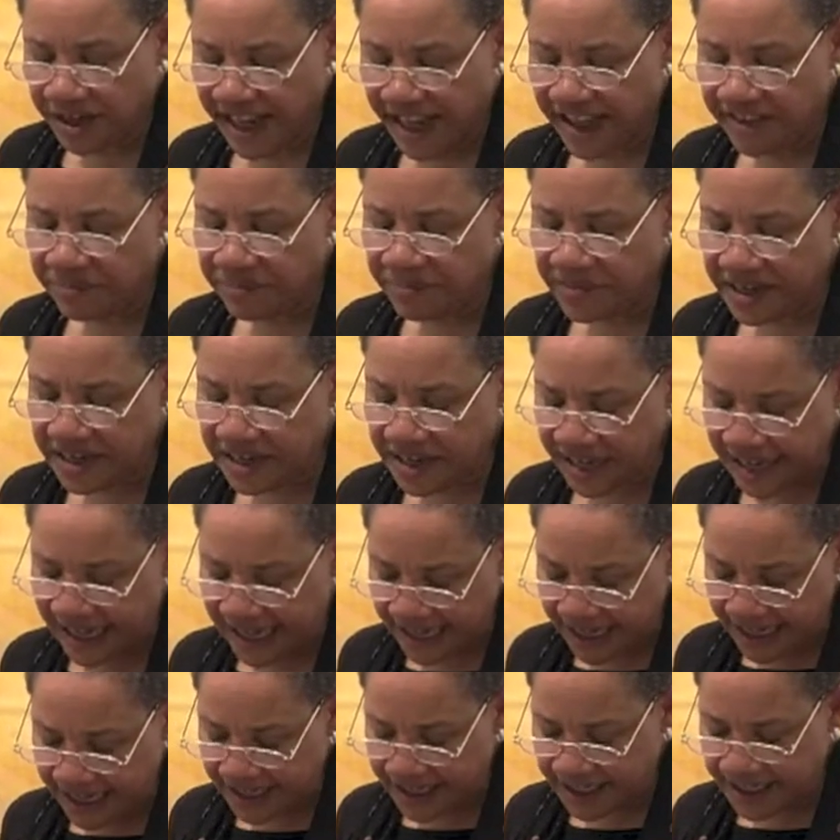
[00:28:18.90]
have been
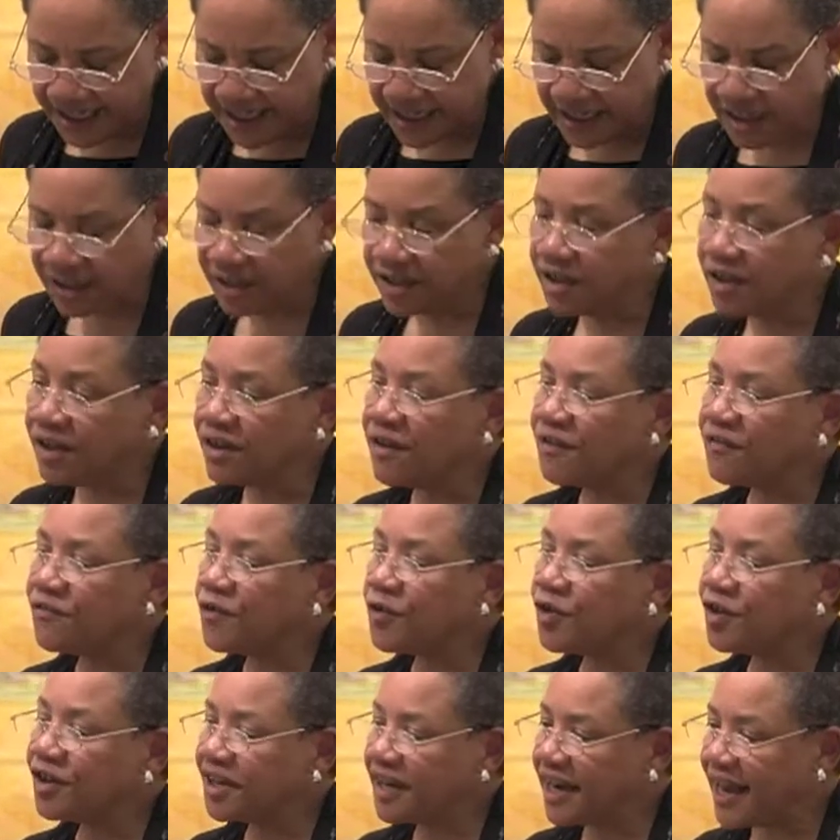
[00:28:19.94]
easy
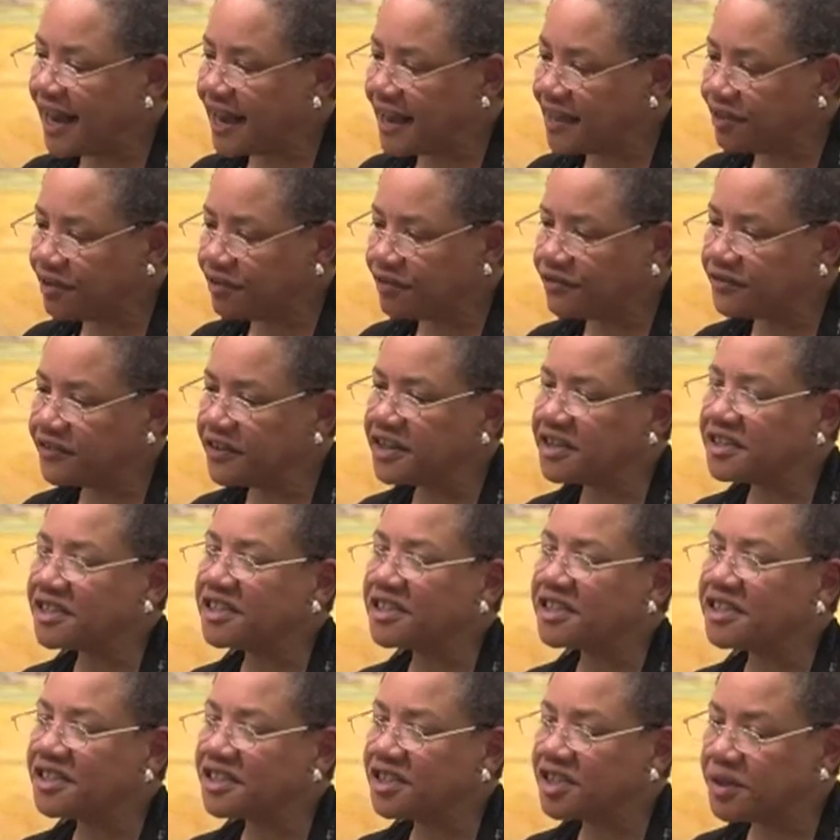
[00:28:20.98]
for neither of
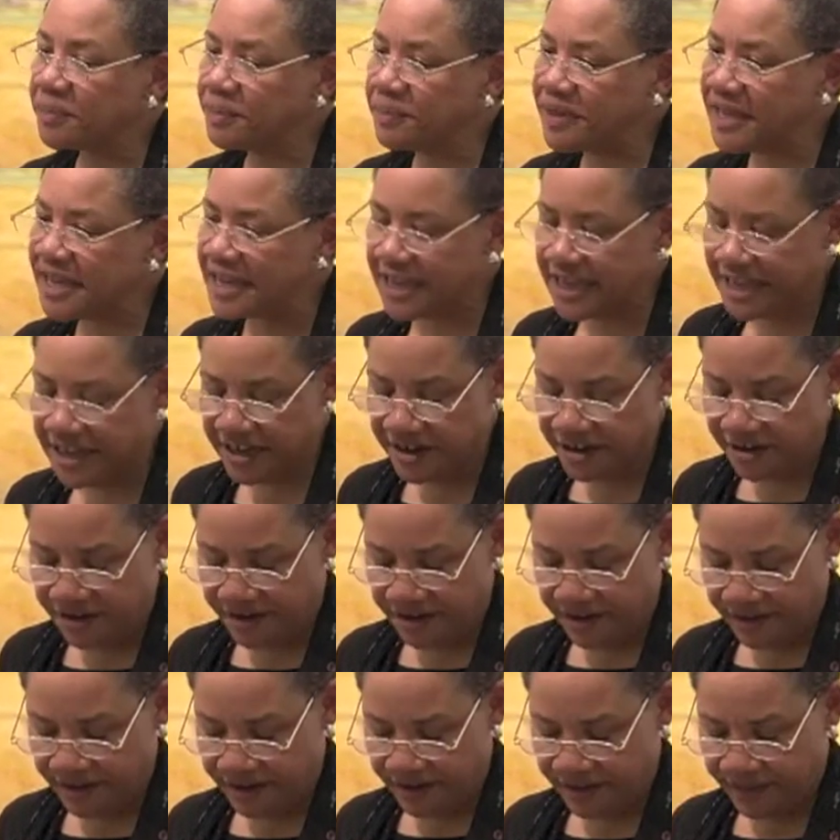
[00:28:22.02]
us to be here.
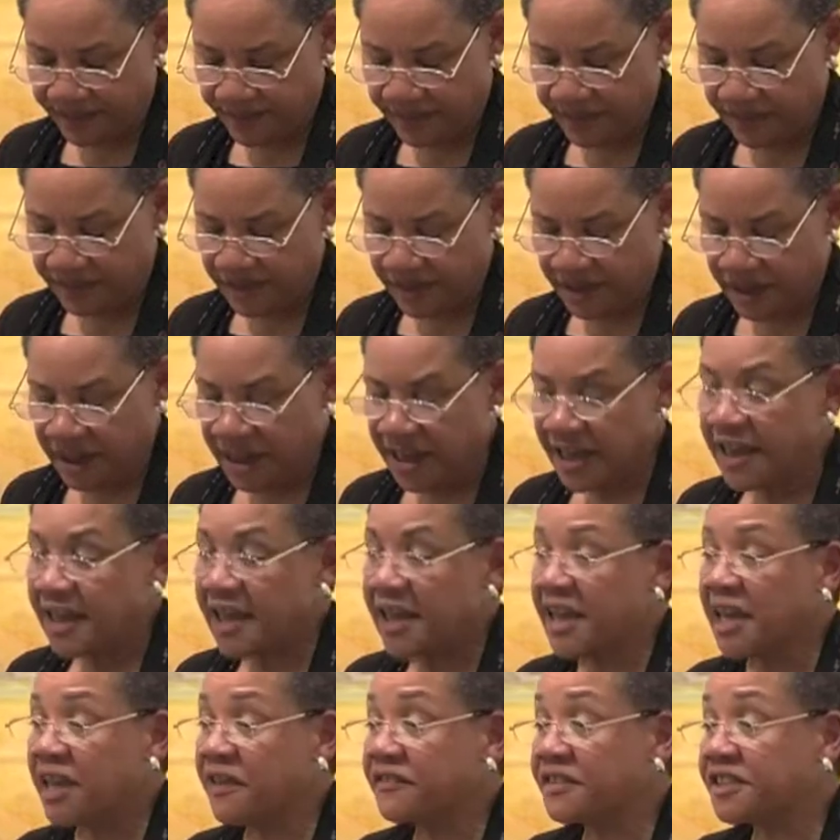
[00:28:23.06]

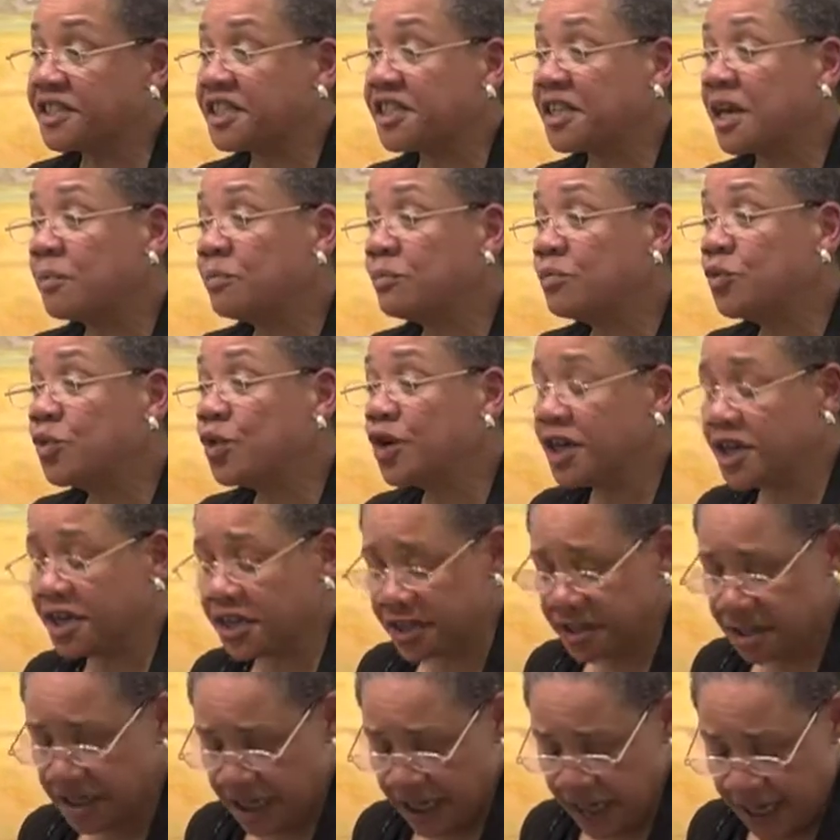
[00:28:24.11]
If
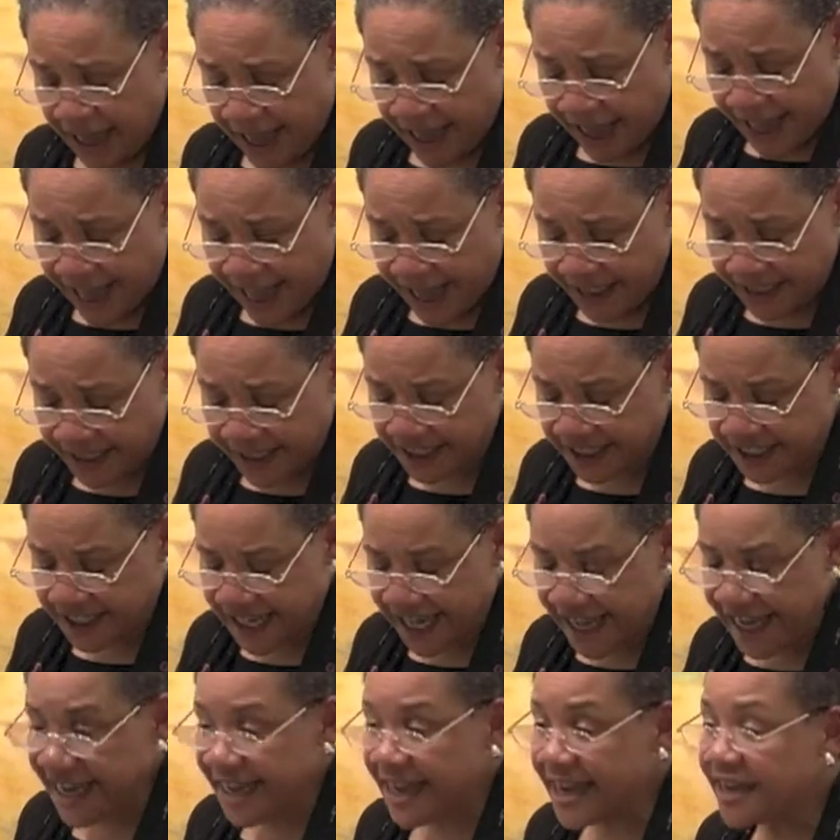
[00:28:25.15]
someone had
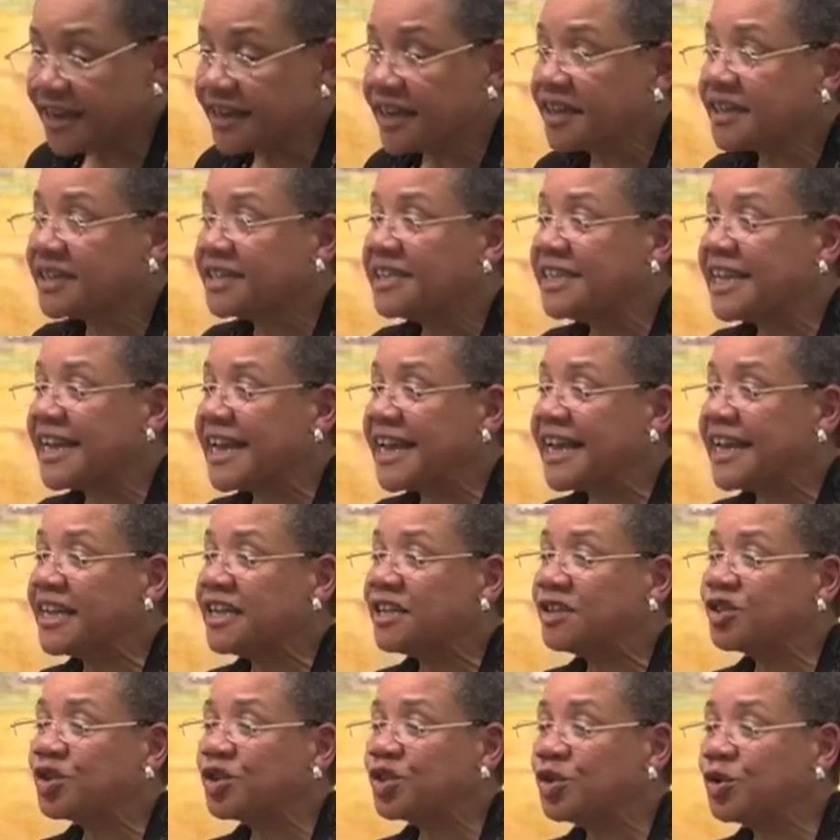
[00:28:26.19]
stayed a
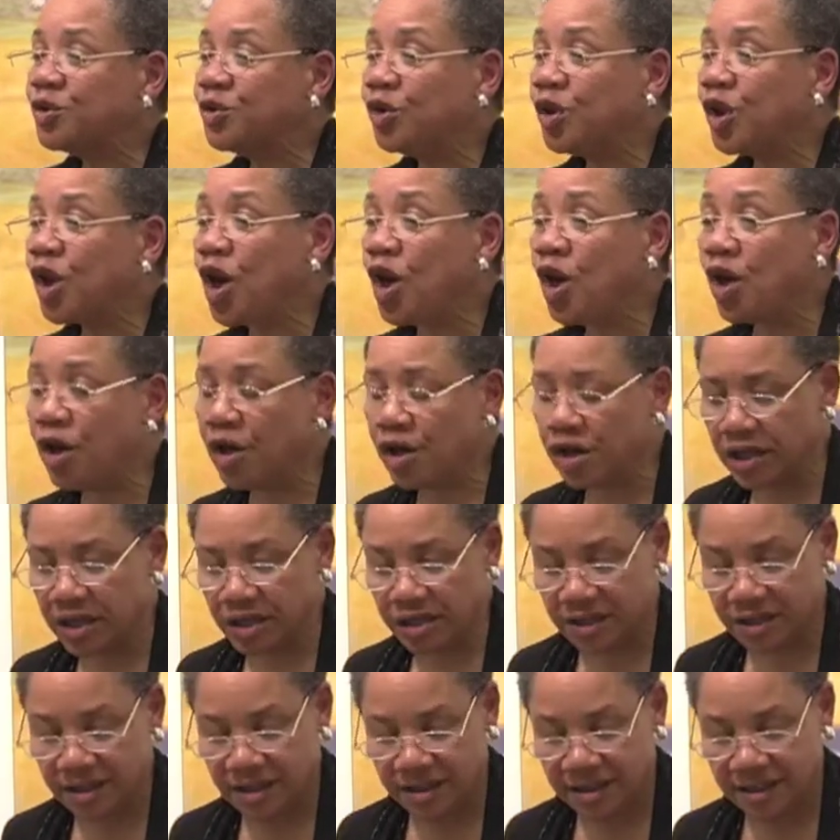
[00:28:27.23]
day too
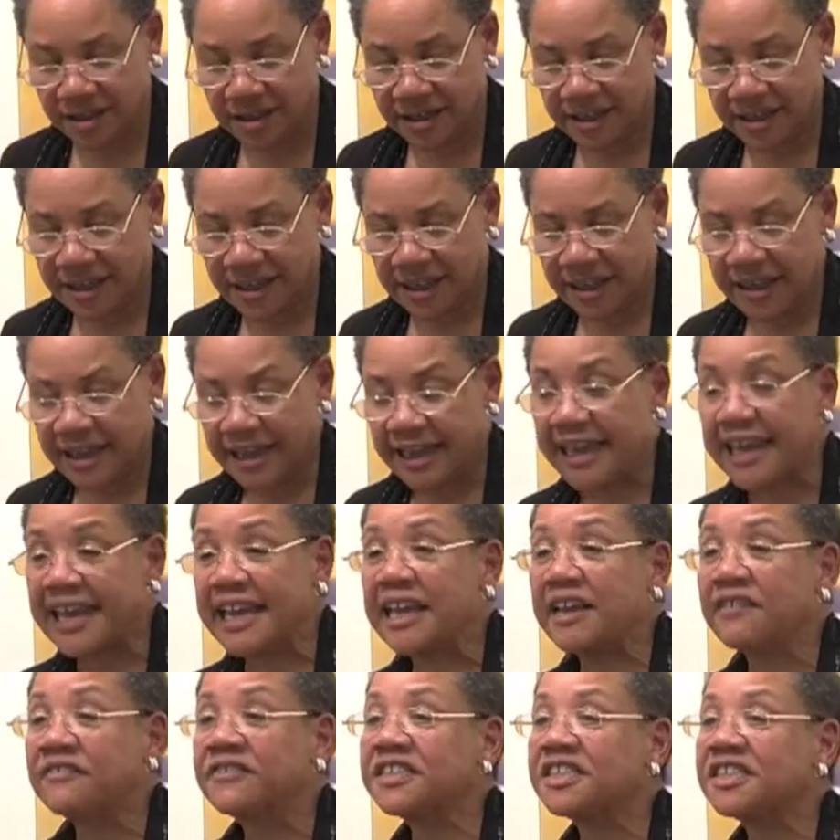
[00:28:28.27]
long,
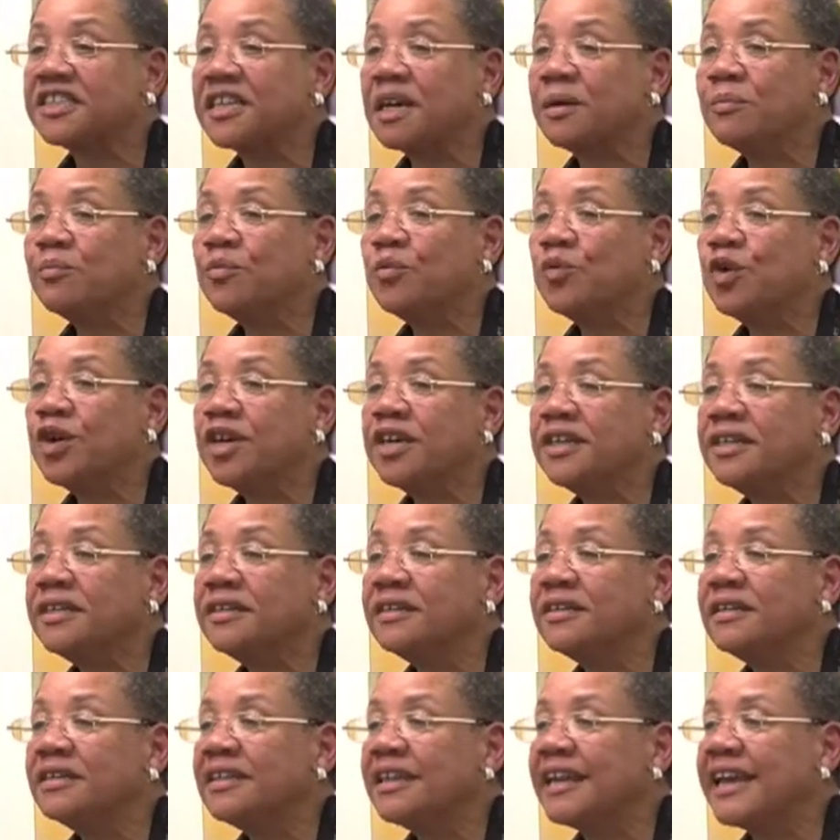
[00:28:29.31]
if
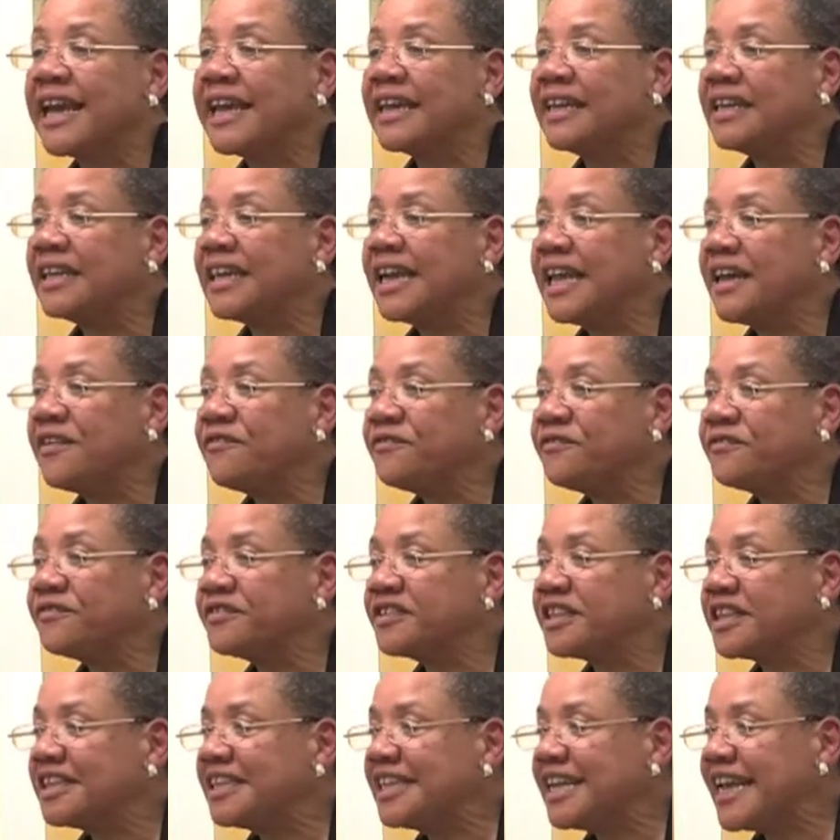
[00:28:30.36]
someone had
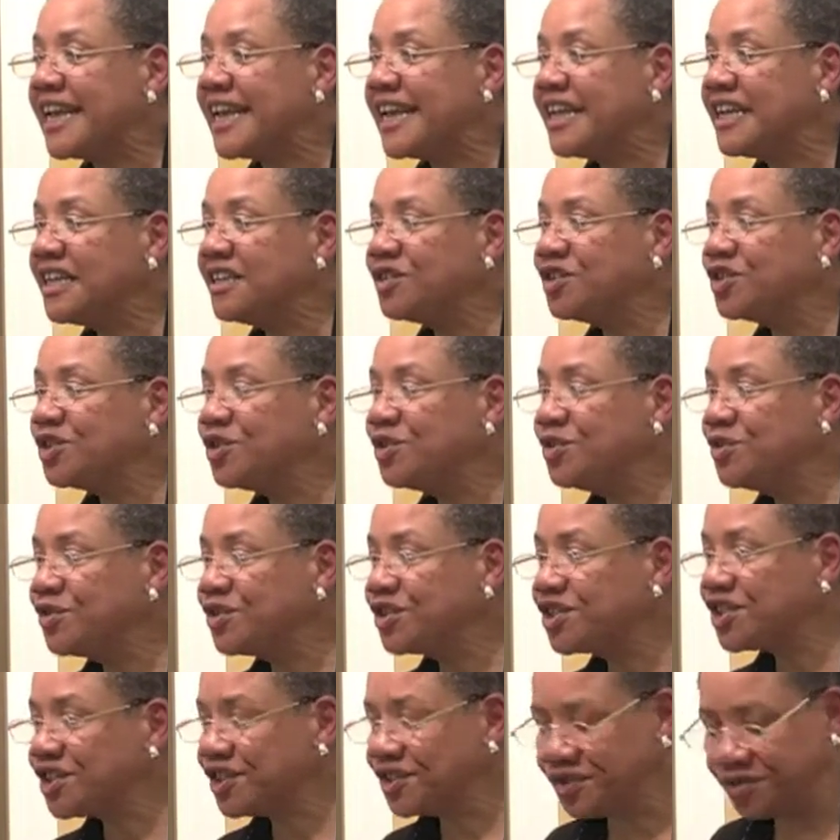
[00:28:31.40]
left a day too
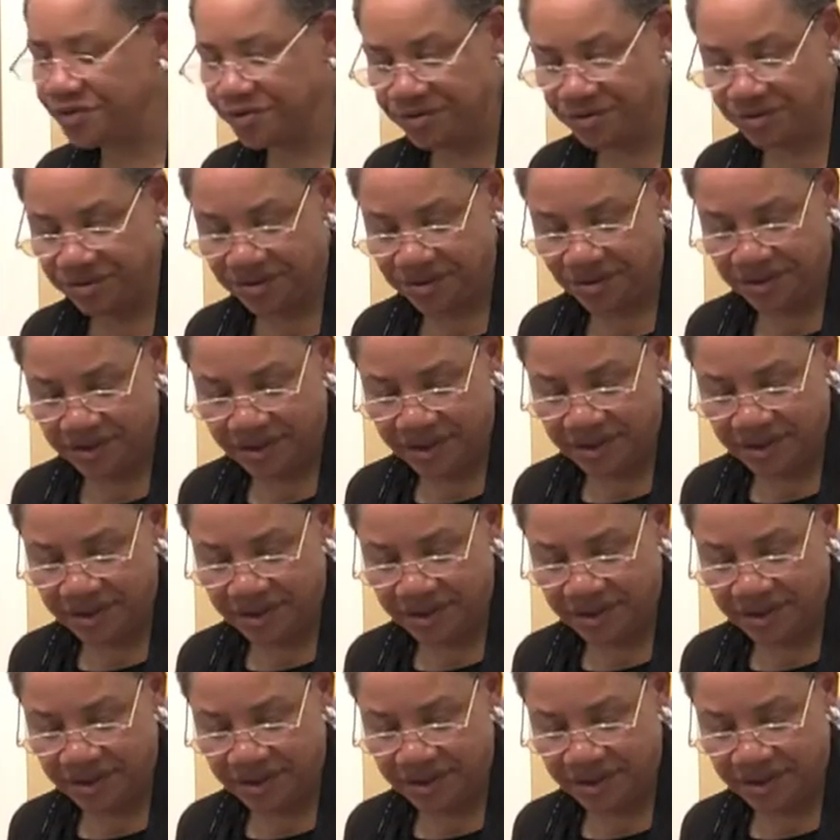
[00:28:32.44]
soon,